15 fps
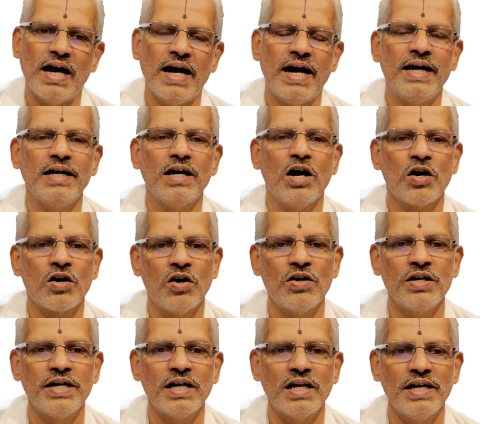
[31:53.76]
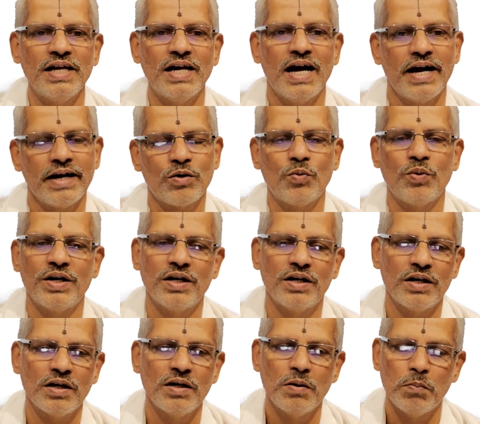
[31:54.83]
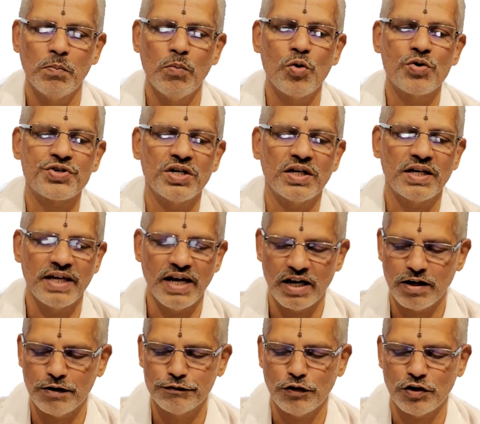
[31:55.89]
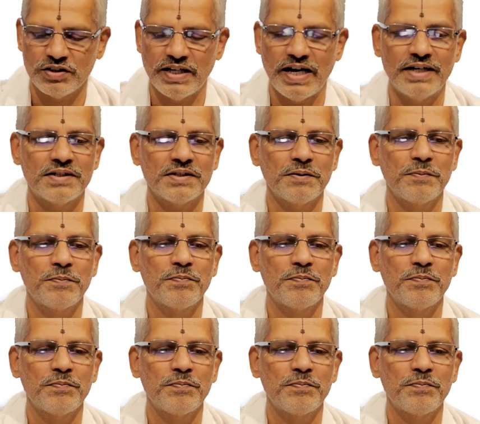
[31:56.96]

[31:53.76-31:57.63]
and accordingly acquire moksha jnana for that.